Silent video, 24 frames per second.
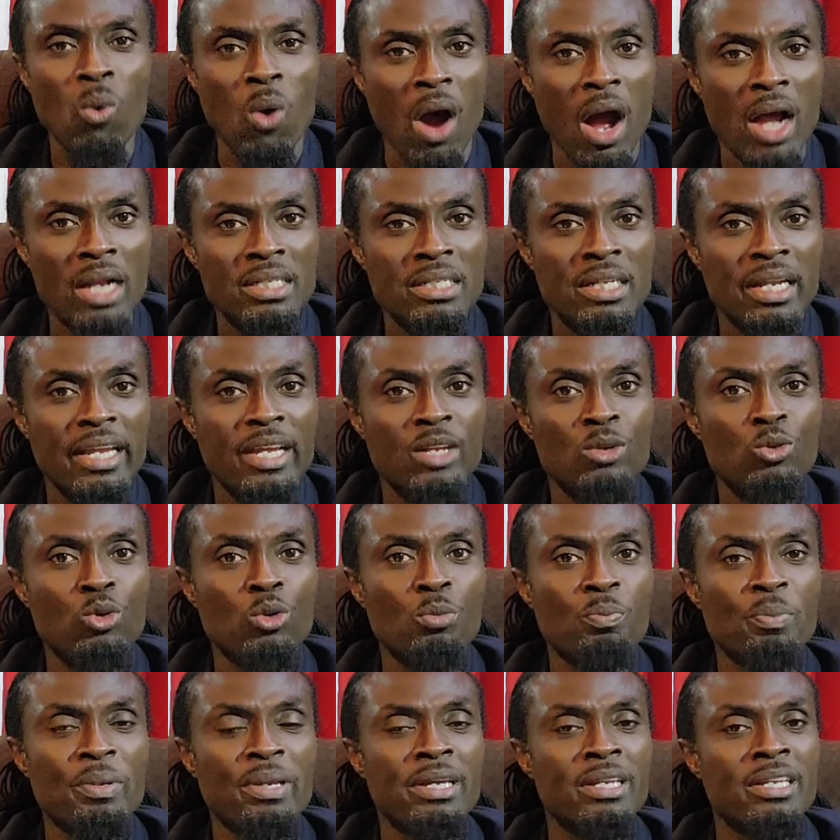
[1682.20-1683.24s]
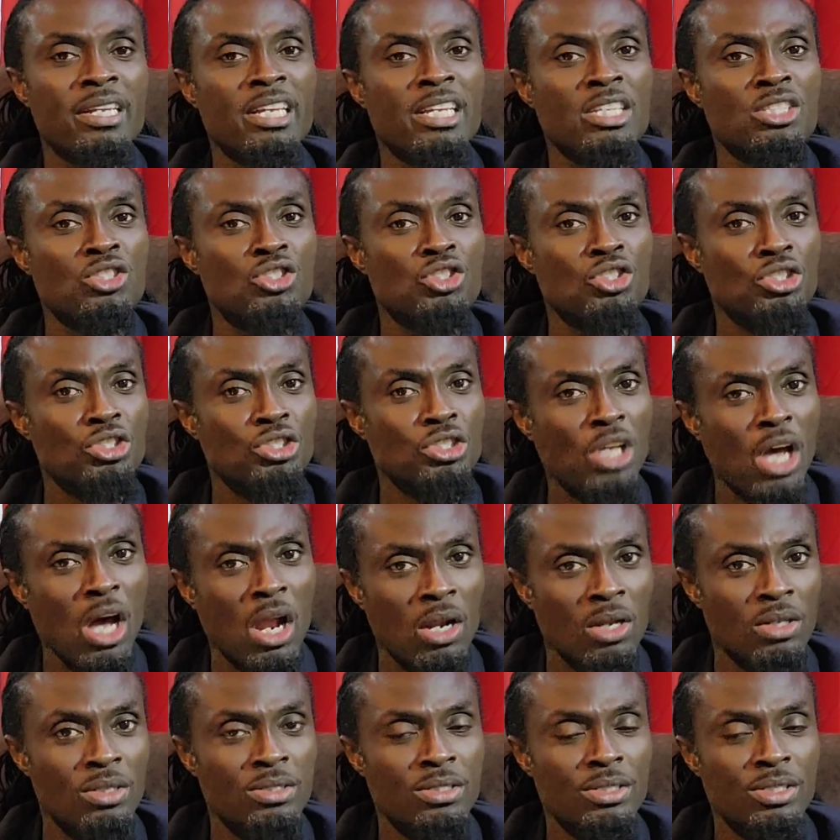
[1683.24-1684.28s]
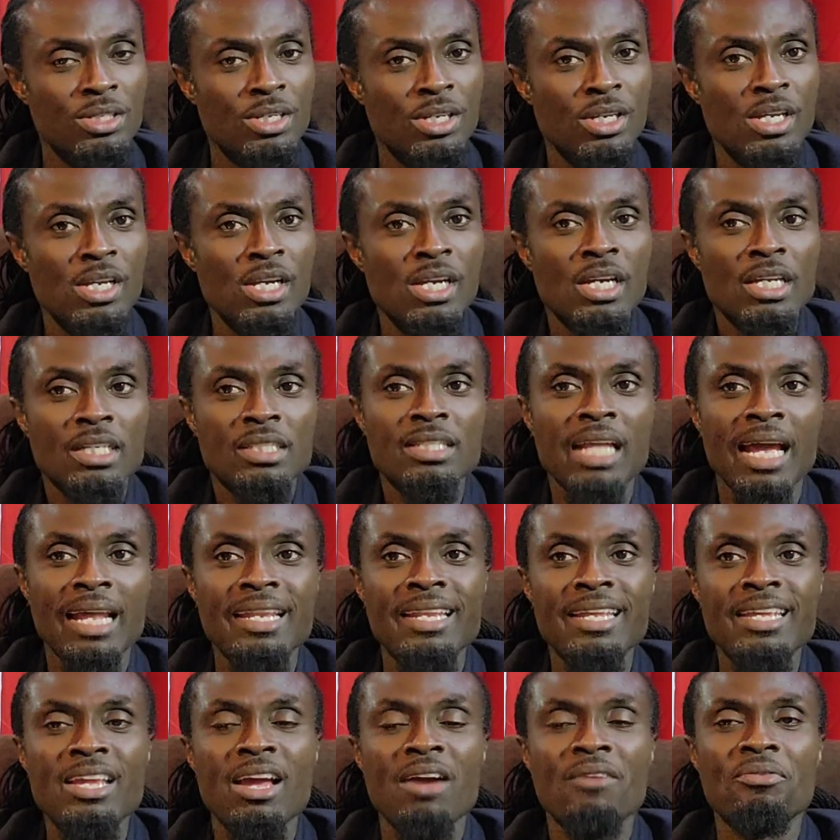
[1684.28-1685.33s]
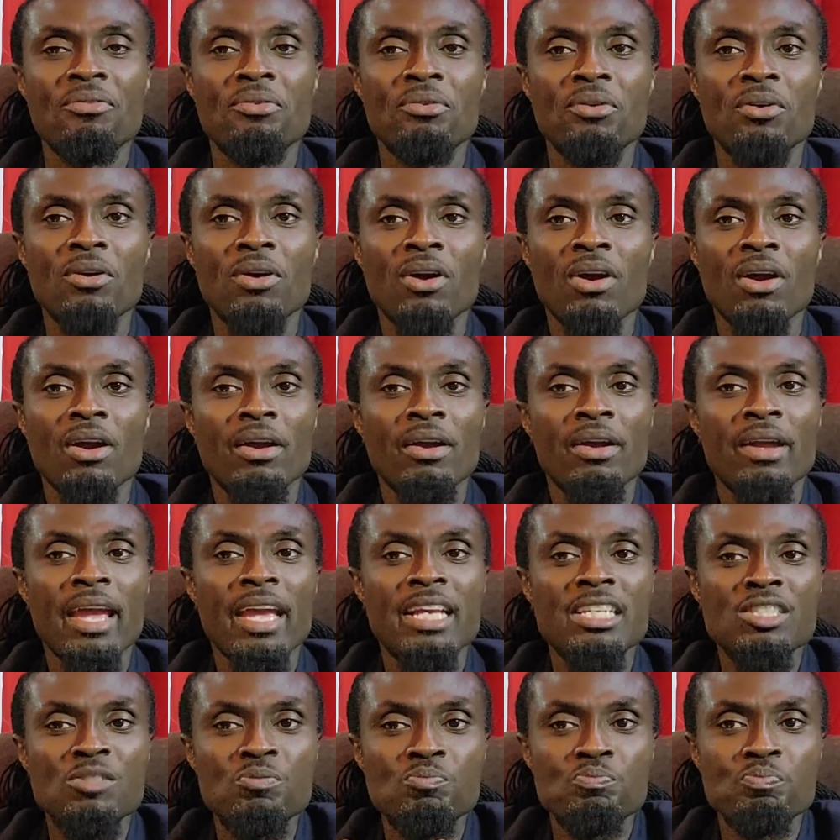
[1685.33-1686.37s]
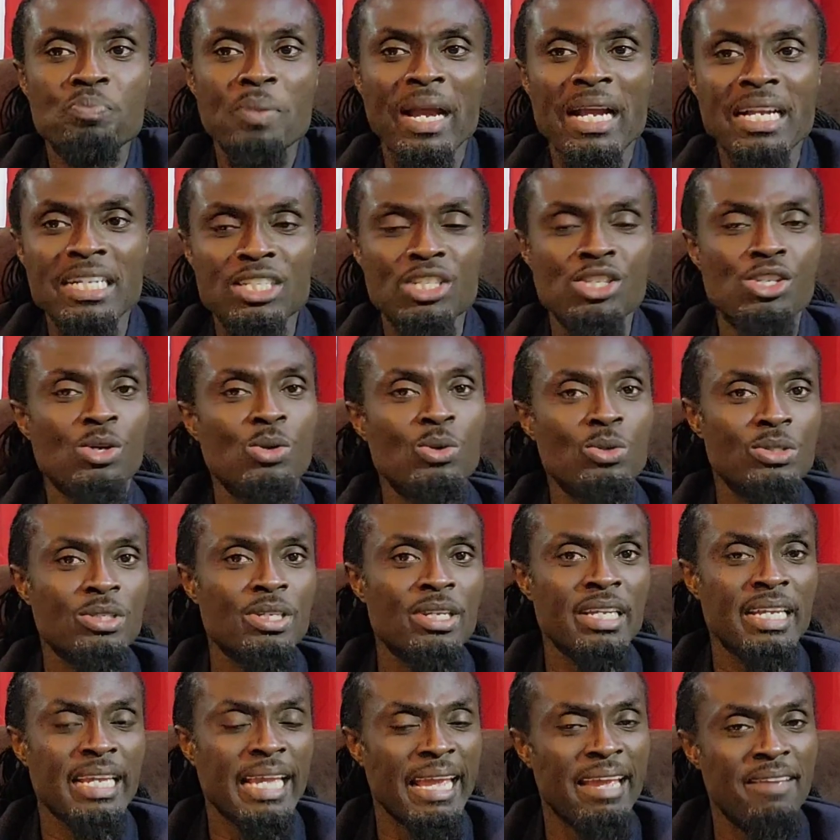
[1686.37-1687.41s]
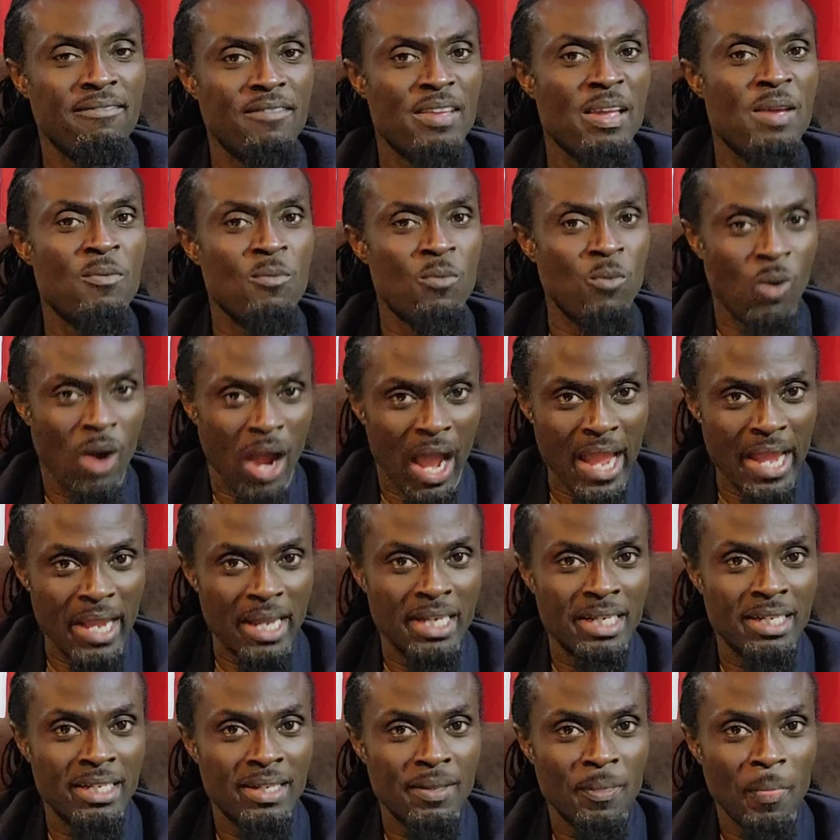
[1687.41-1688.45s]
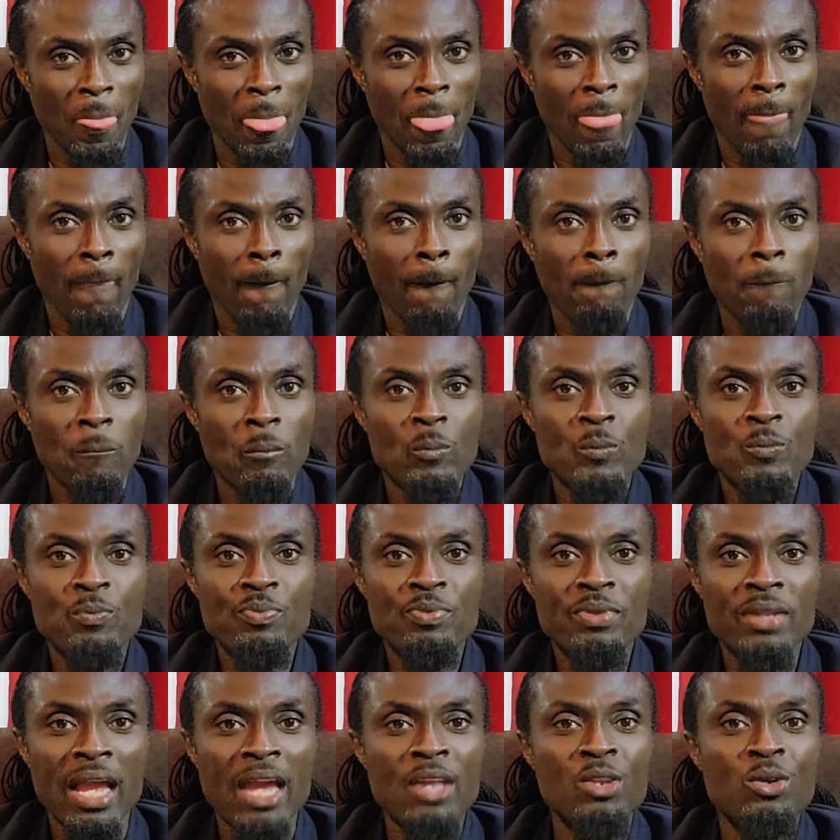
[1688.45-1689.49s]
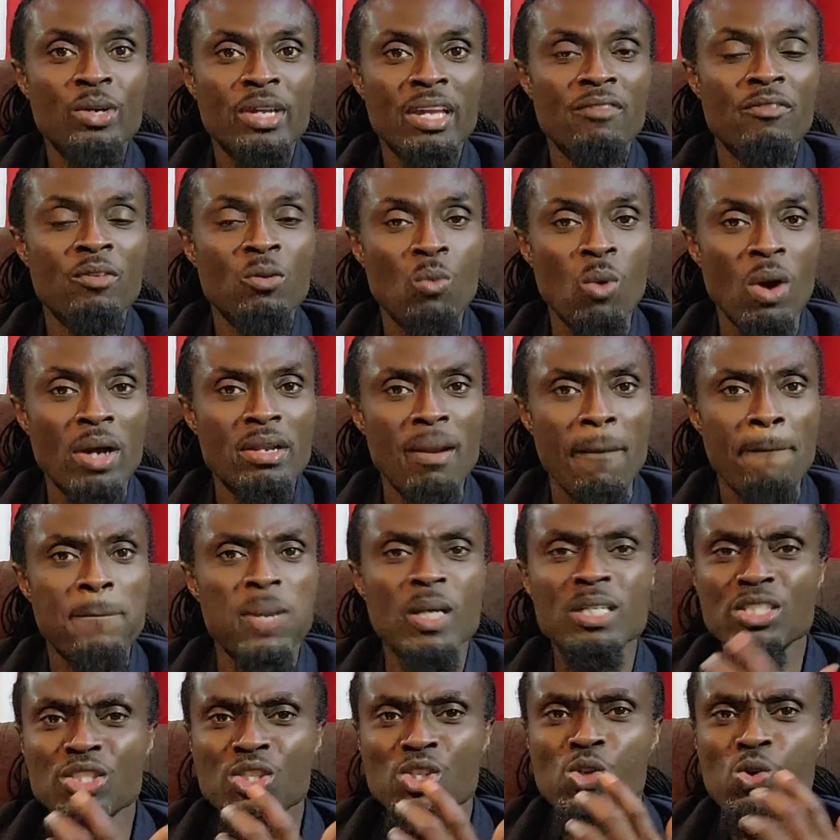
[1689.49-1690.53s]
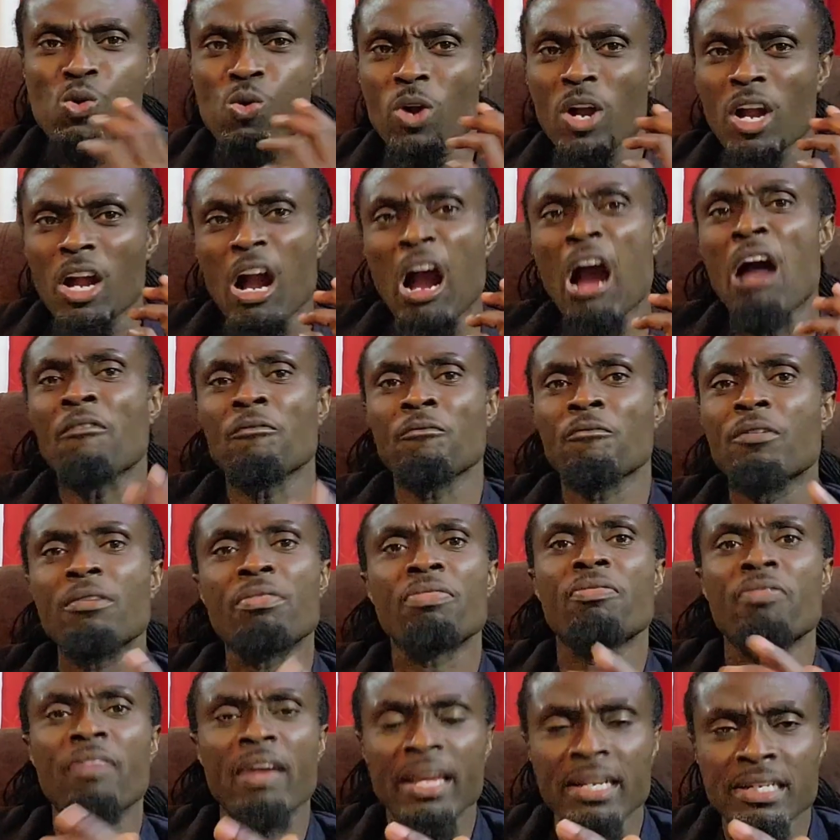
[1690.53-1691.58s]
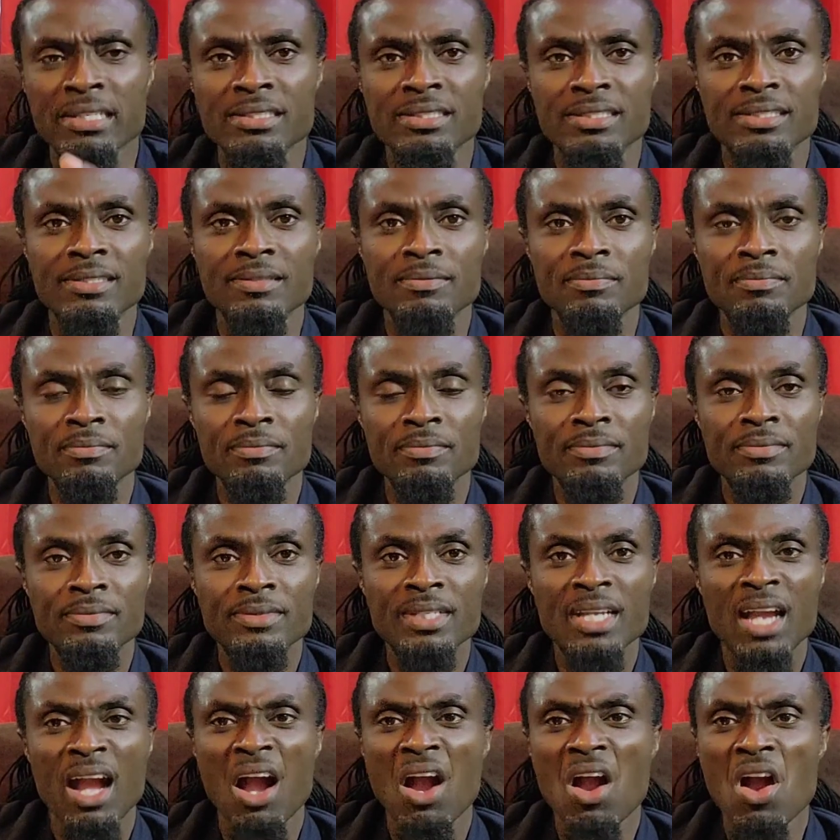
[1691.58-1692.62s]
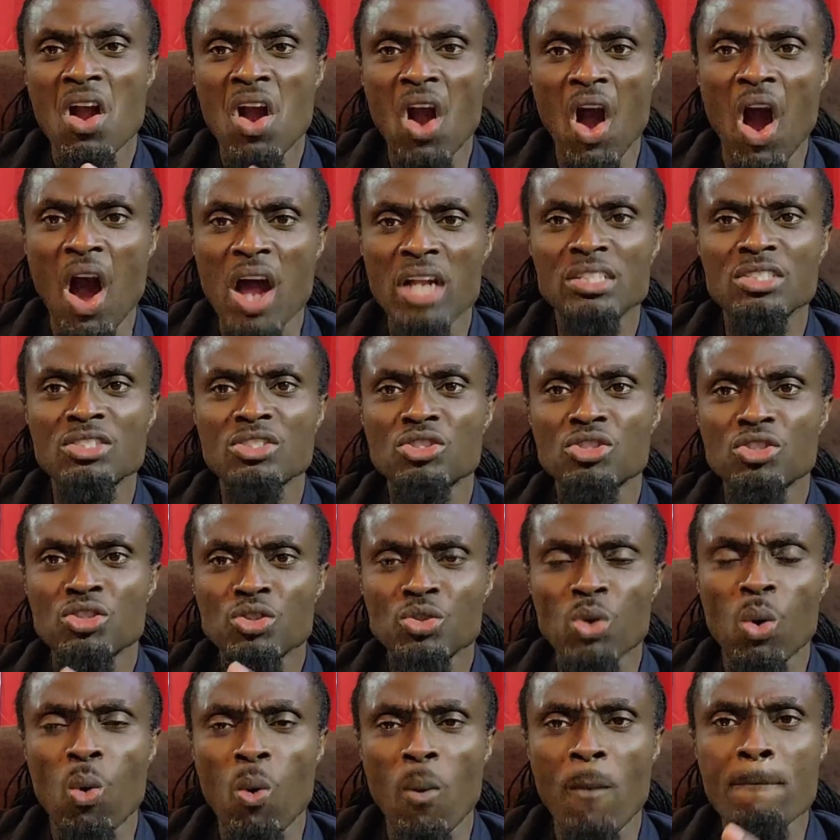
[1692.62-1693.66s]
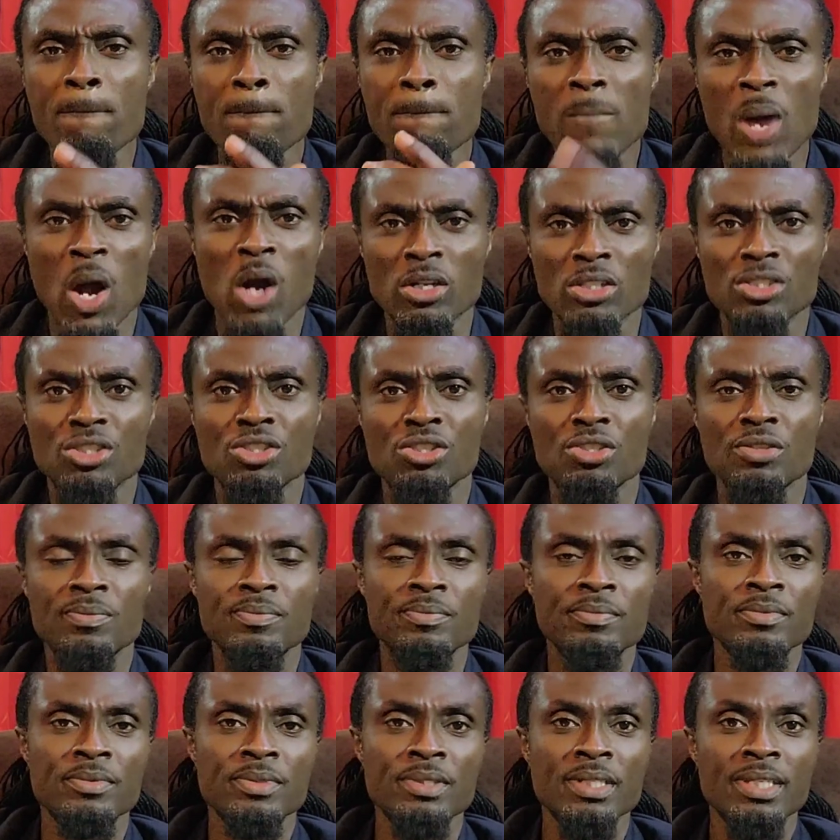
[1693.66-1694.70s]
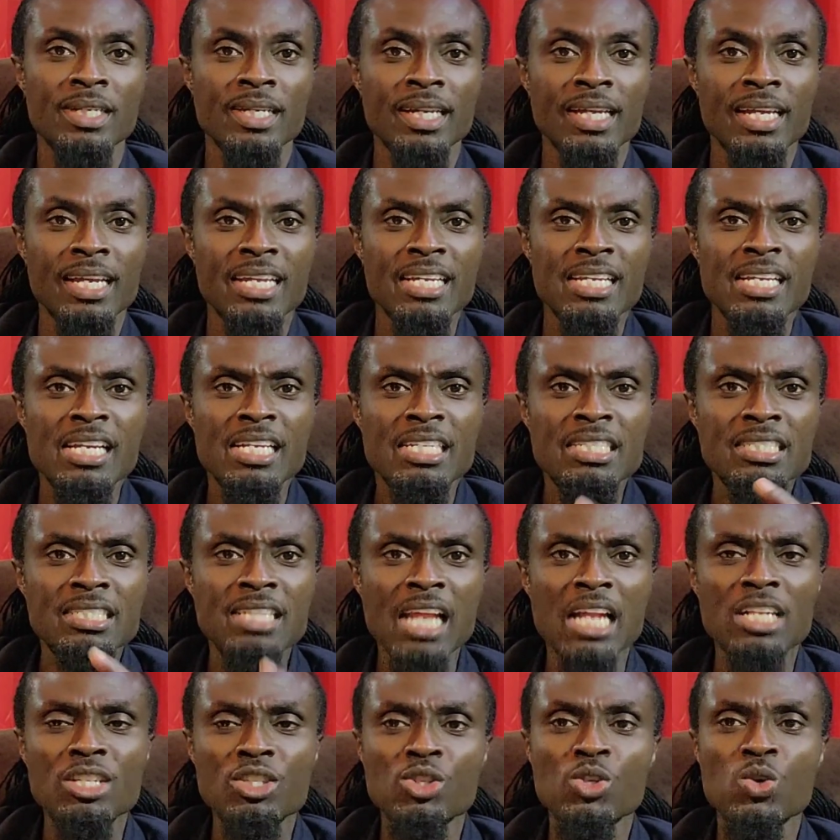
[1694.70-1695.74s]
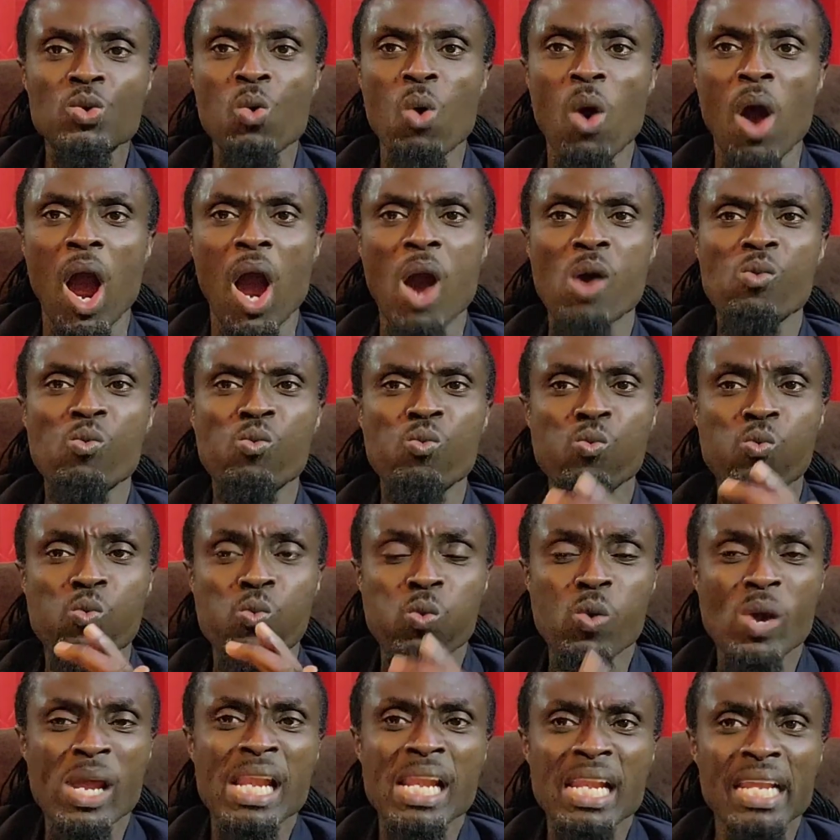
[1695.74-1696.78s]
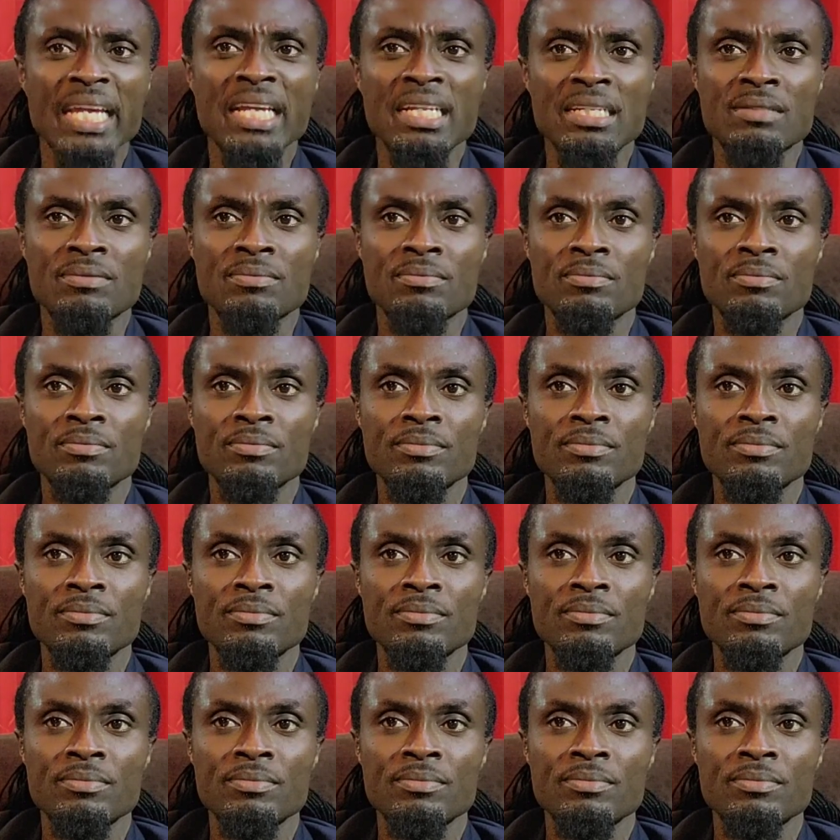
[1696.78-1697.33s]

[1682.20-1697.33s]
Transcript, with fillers: water, it would be an insult that he have expect you to give him wine and you give him water. But you confidence God so much that you are willing